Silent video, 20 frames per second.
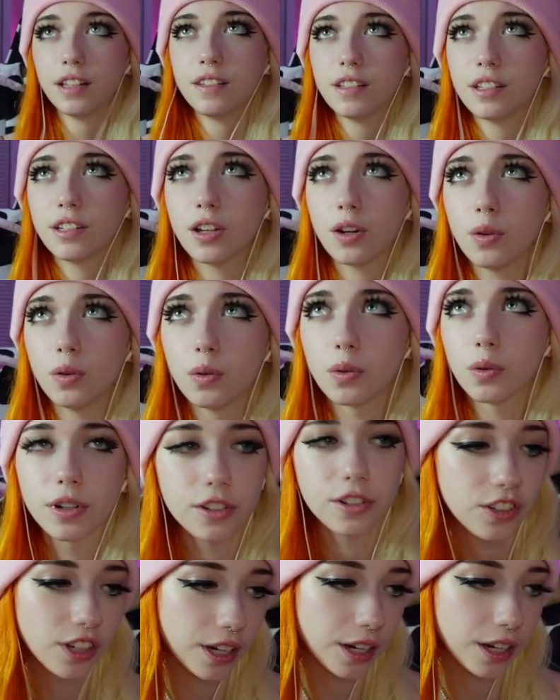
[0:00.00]
go orange
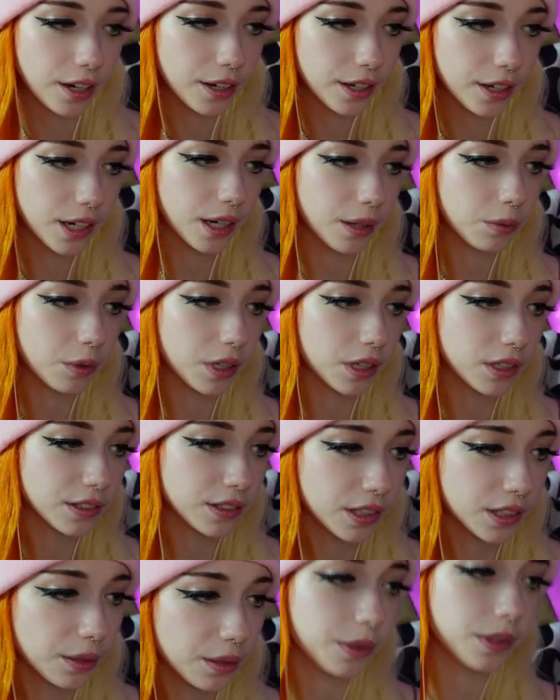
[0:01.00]
hair and I want to
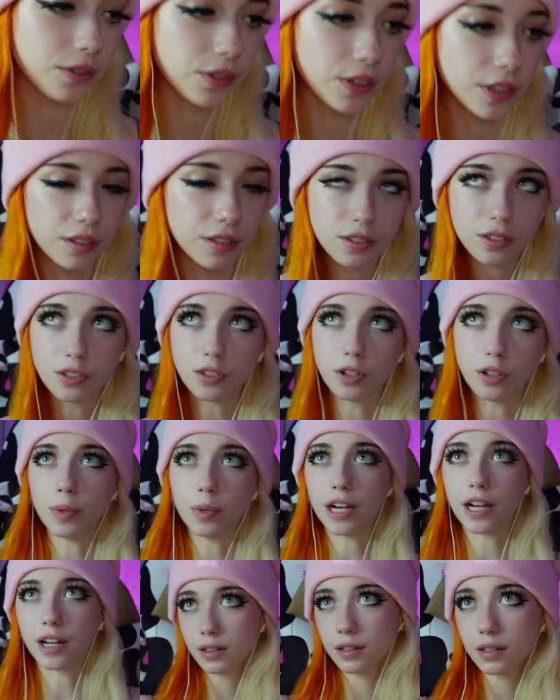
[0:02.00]
get rid of it so
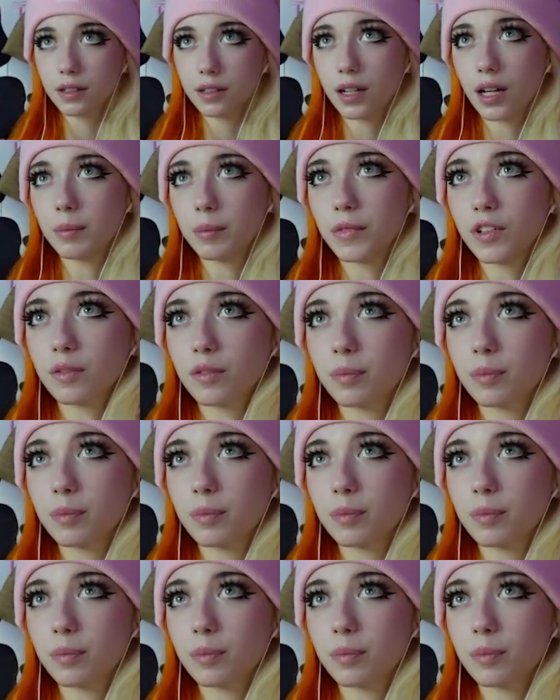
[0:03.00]
bad. I miss my